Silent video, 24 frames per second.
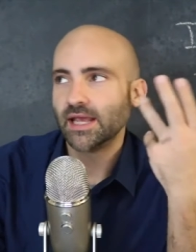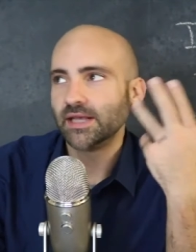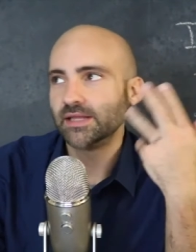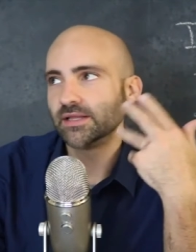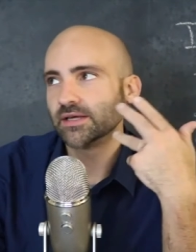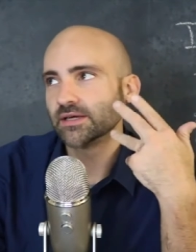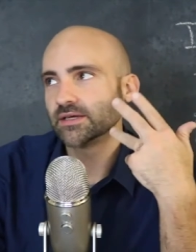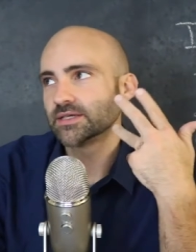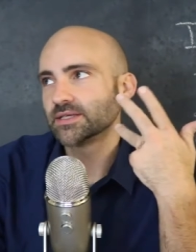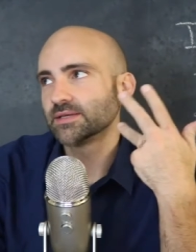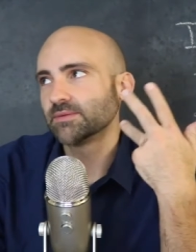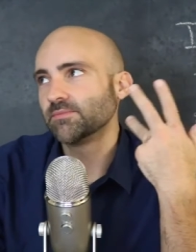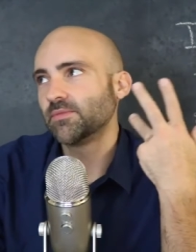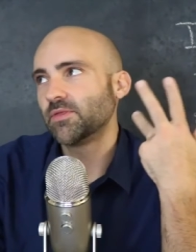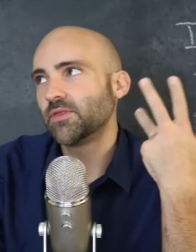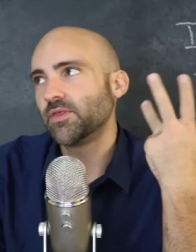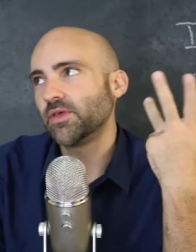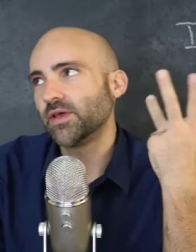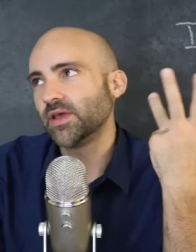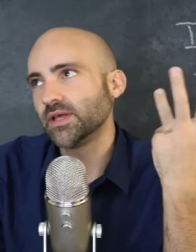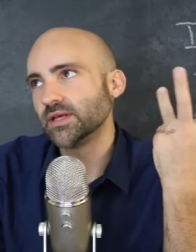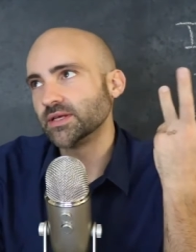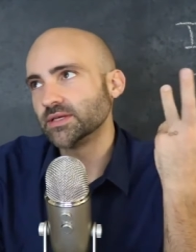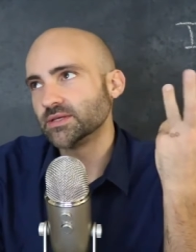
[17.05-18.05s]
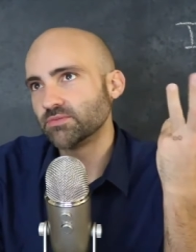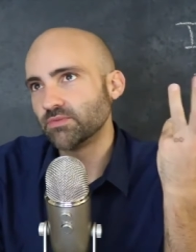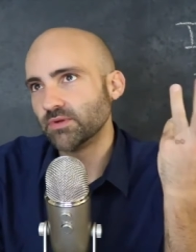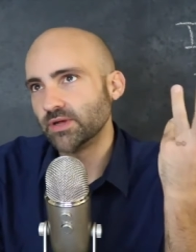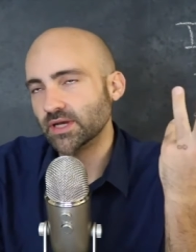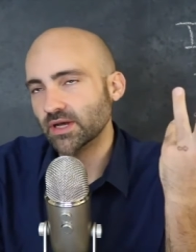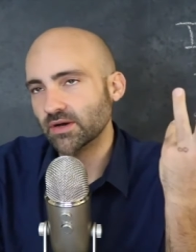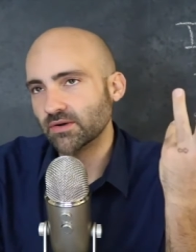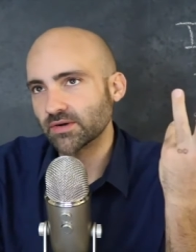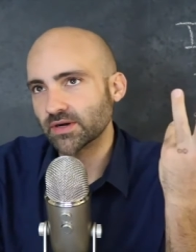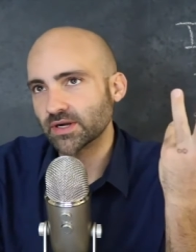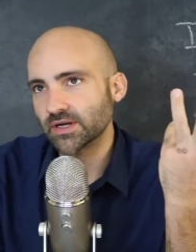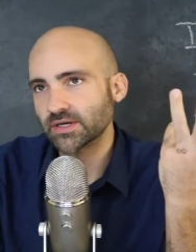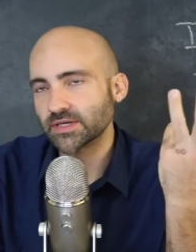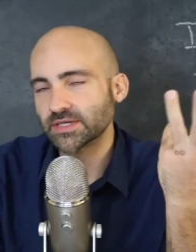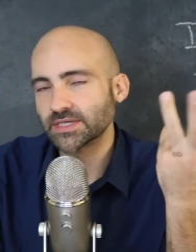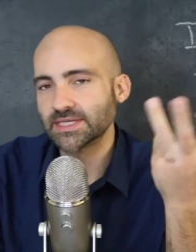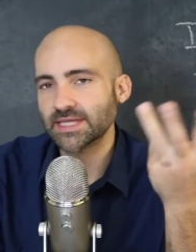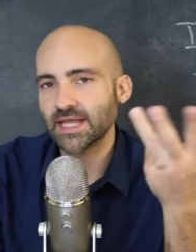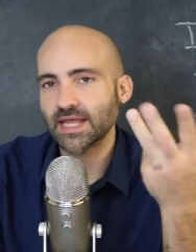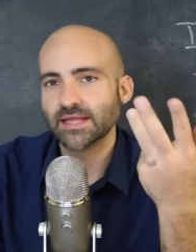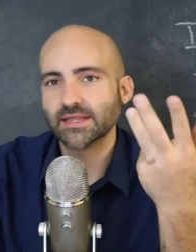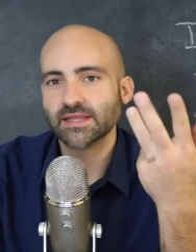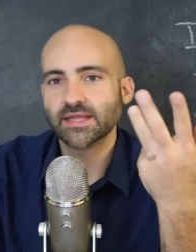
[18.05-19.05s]
And there are some things we don't
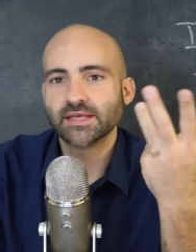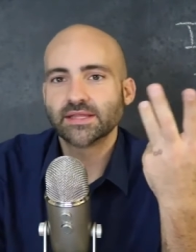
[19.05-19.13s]
understand,